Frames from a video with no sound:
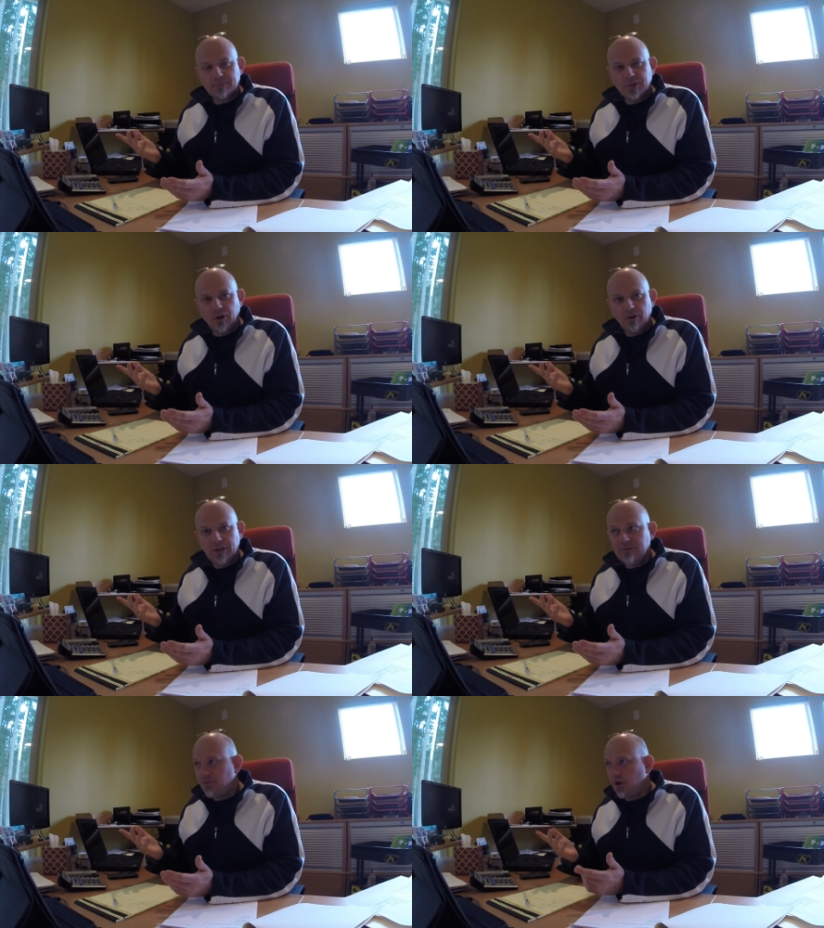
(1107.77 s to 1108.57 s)

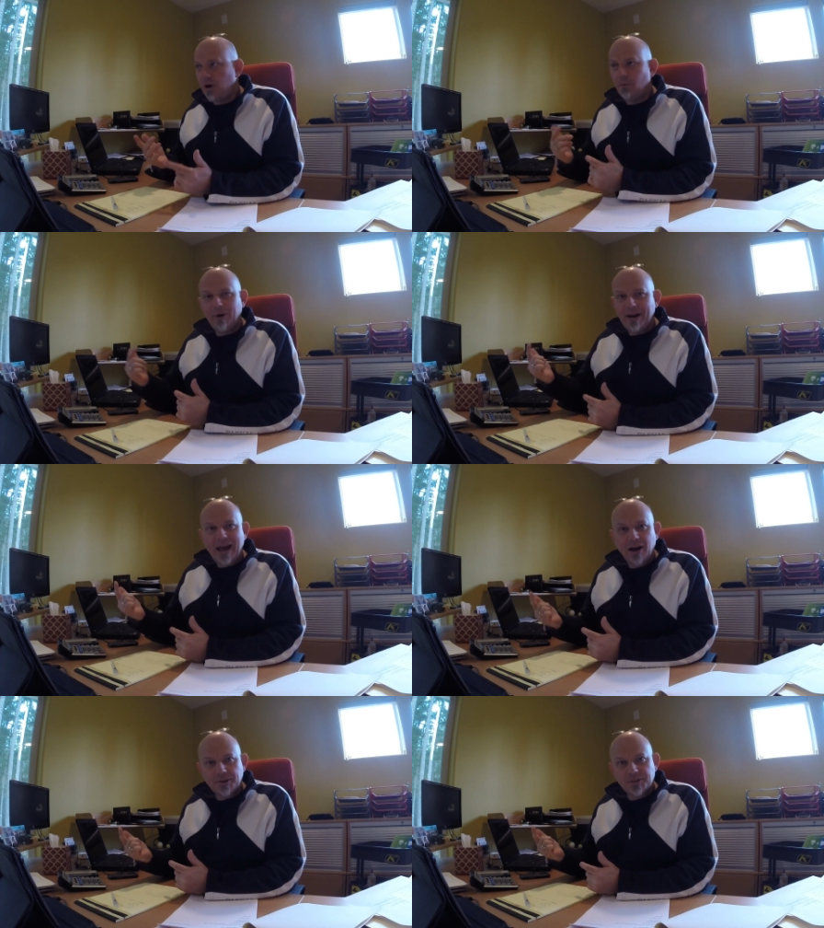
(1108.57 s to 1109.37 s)
even though I run
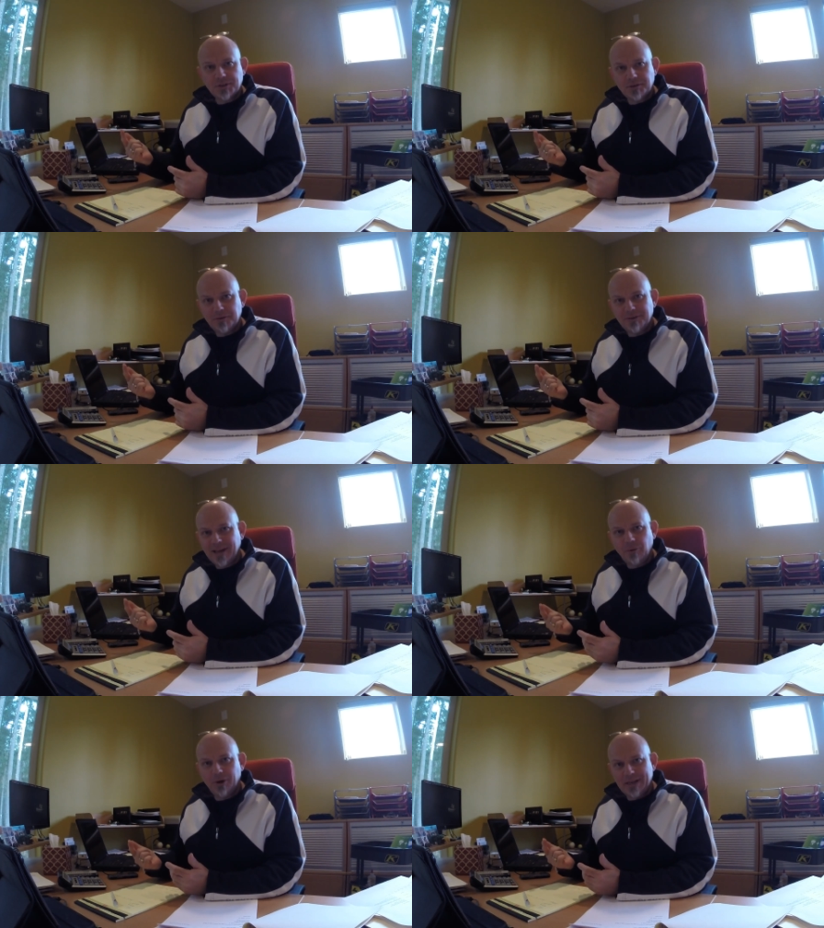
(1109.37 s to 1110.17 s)
out,
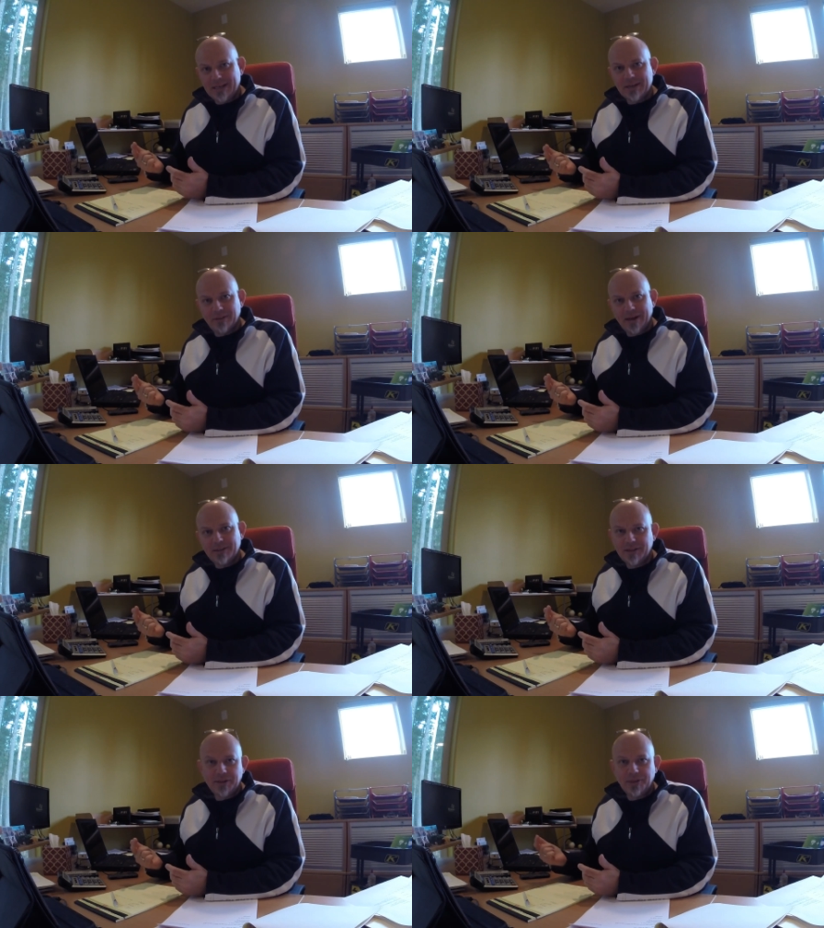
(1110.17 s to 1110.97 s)
they don't want to hear
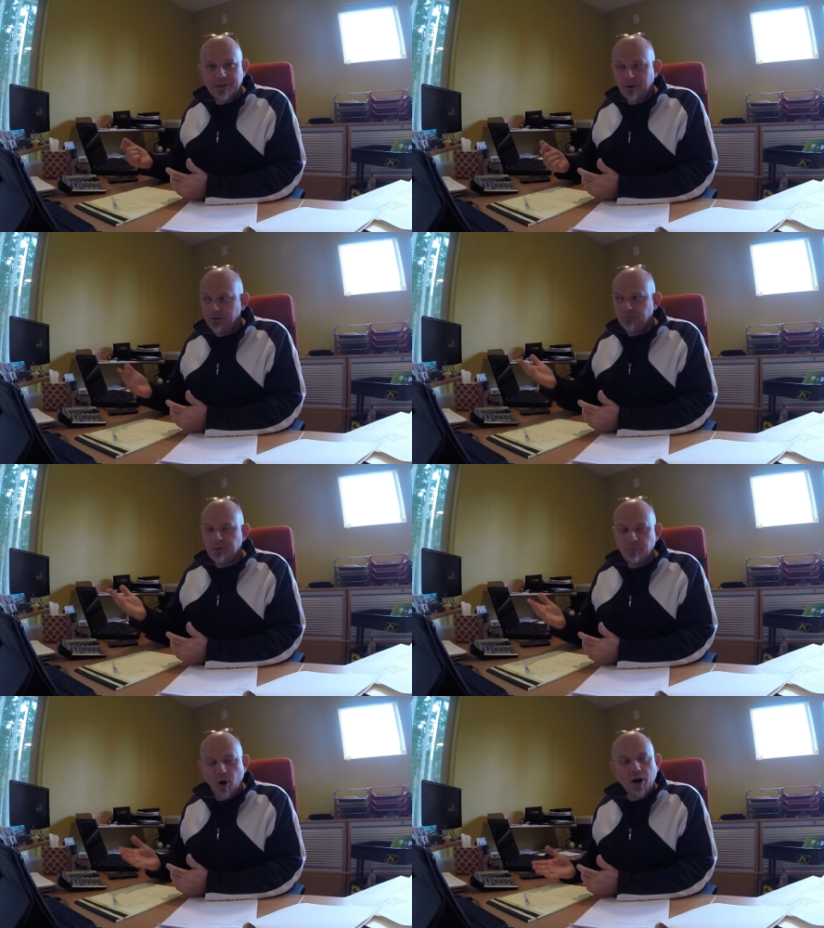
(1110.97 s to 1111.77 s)
that. They think, oh, you've
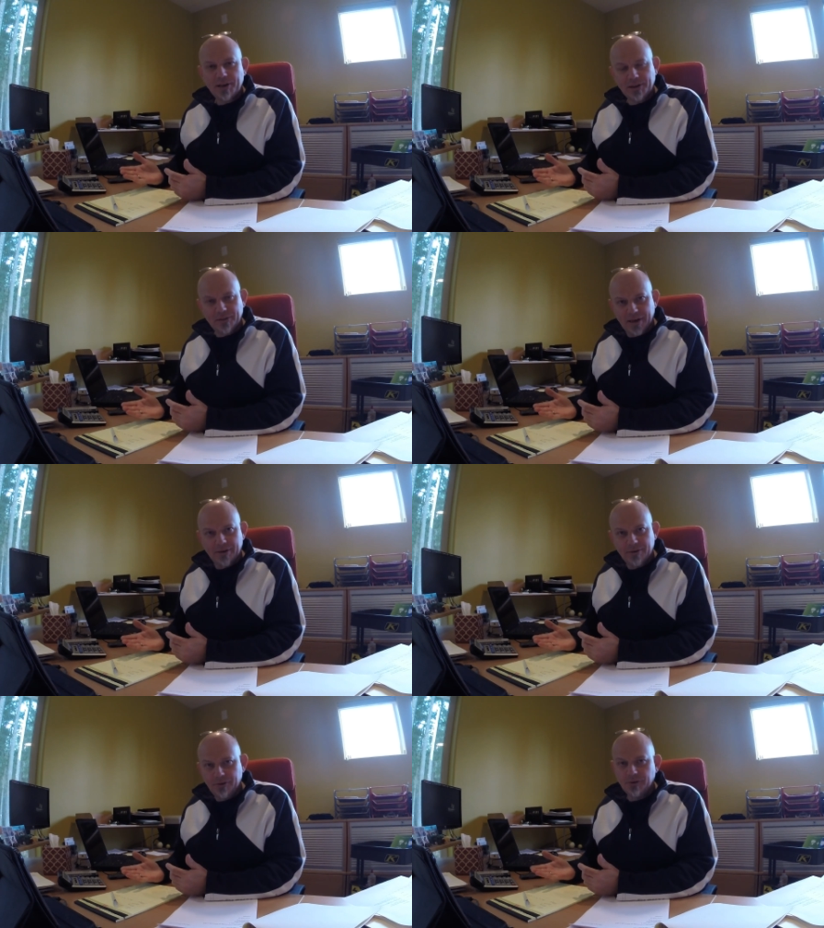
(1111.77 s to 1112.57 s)
been parking
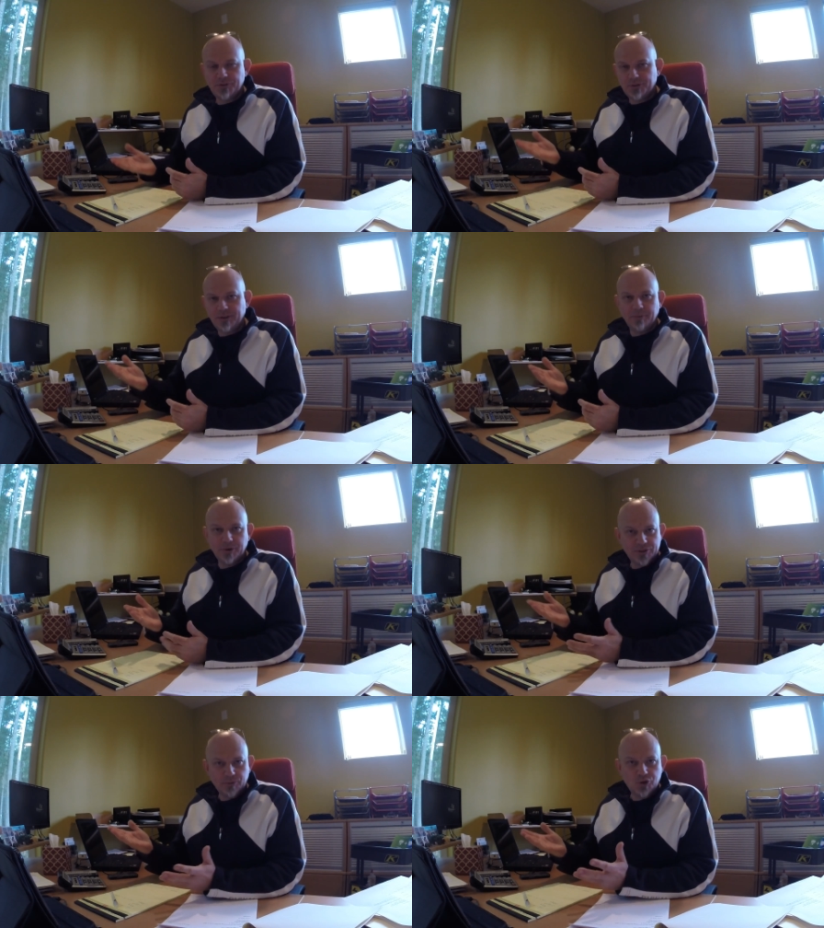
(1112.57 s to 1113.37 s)
there. You're not,
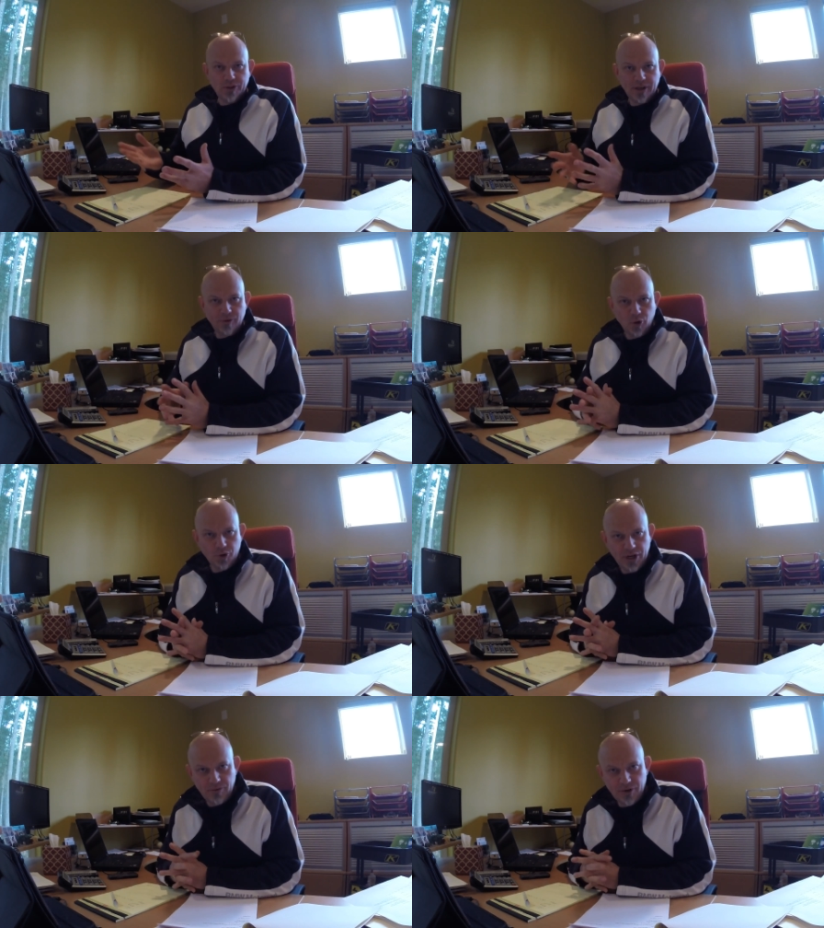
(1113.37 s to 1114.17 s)
because I'm sure they've
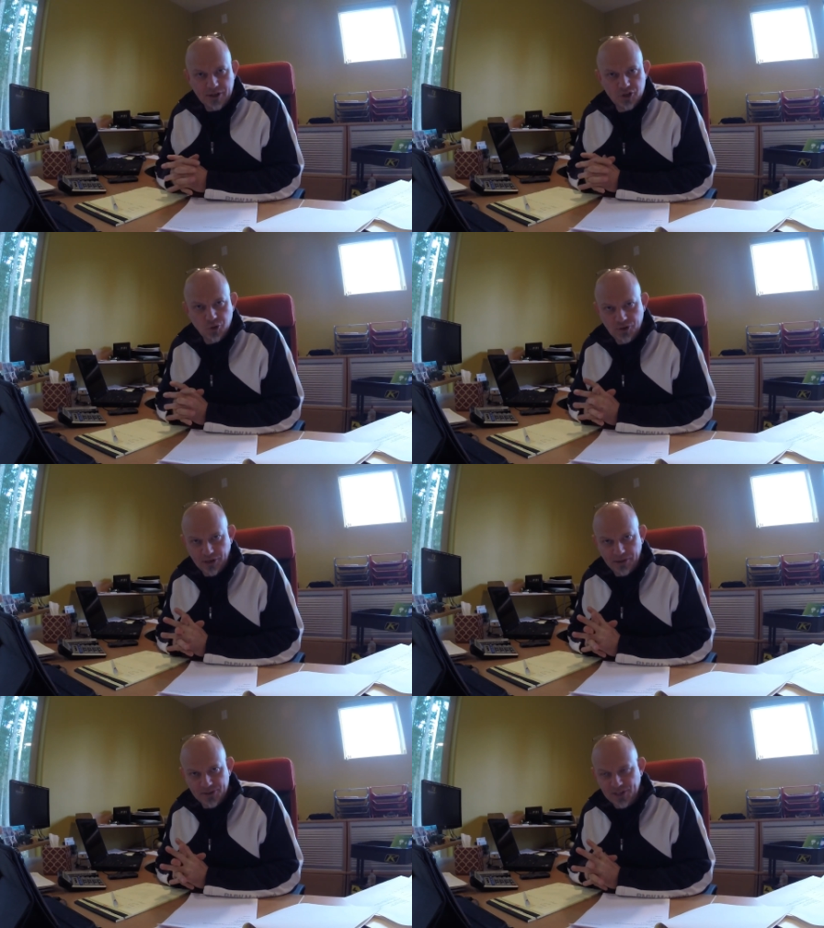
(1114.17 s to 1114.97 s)
heard every excuse
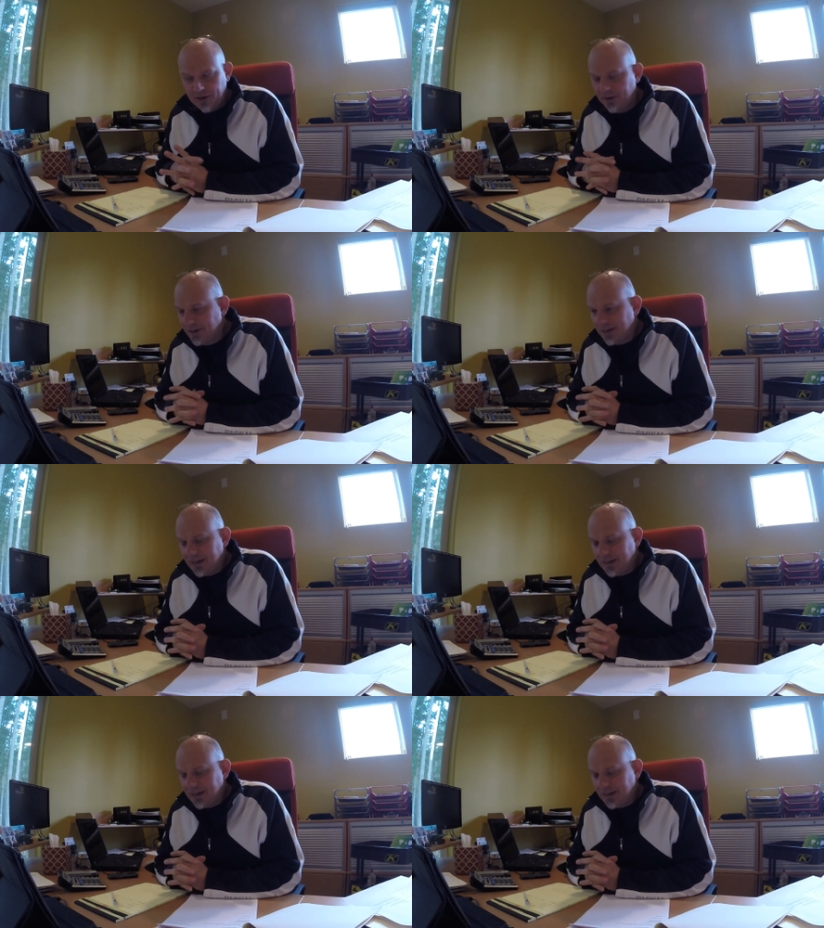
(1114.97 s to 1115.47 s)
under the sun.